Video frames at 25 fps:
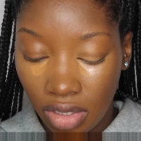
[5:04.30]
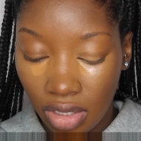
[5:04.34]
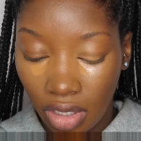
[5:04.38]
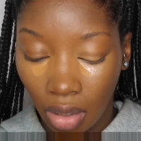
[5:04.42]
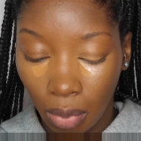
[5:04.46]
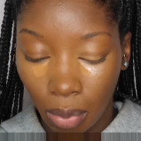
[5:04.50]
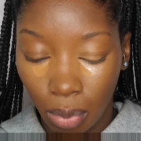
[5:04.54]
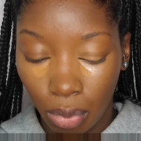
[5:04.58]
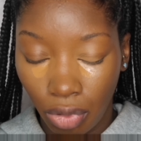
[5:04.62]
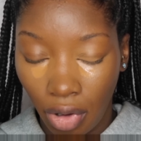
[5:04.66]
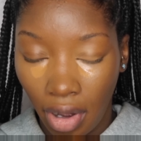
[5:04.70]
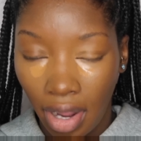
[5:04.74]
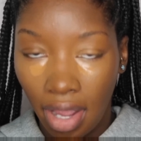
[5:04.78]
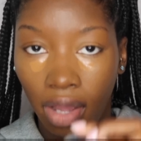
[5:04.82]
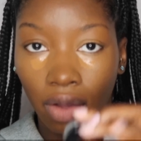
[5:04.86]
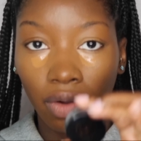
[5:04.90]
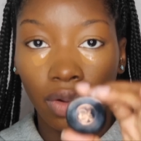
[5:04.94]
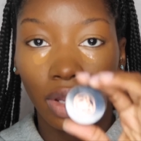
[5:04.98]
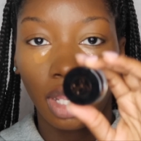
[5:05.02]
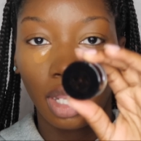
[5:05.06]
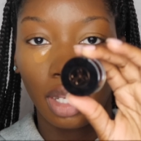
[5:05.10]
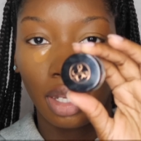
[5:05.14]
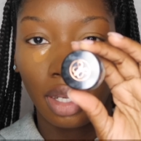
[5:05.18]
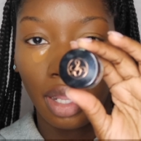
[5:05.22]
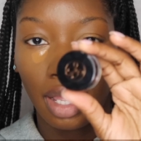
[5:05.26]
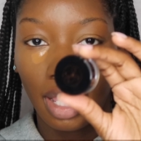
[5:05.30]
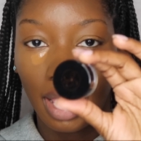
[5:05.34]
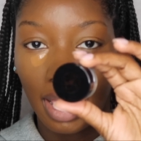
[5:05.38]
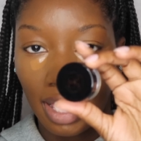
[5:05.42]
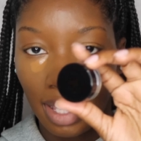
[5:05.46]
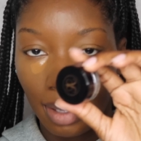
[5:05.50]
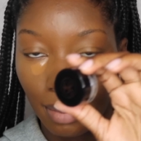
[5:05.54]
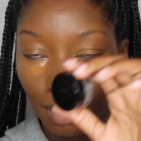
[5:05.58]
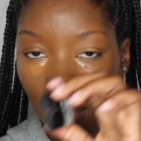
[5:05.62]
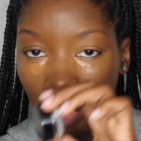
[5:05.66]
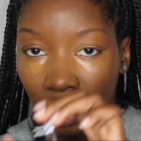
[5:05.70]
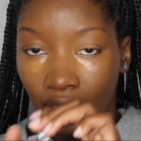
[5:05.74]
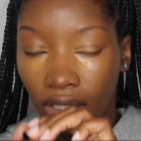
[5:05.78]
Dip Brow in
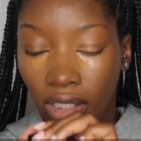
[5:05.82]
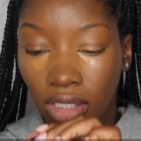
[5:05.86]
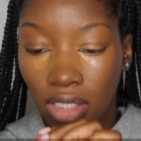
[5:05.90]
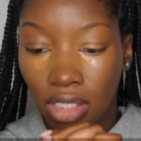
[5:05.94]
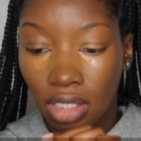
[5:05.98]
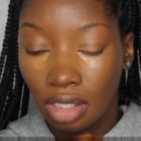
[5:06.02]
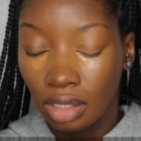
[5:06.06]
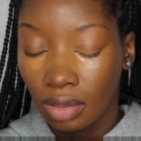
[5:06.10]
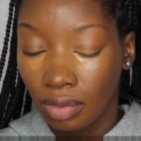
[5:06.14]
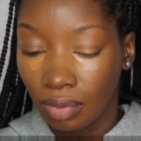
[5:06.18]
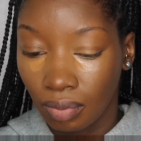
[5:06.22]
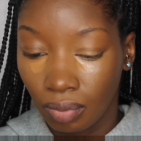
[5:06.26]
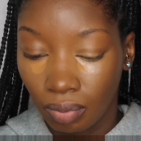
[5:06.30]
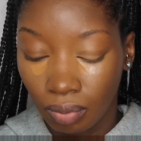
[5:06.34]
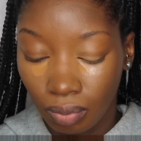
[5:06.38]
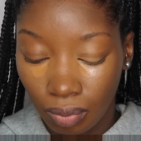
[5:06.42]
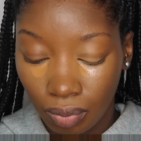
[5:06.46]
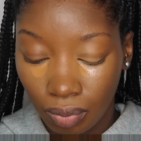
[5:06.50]
Ebony.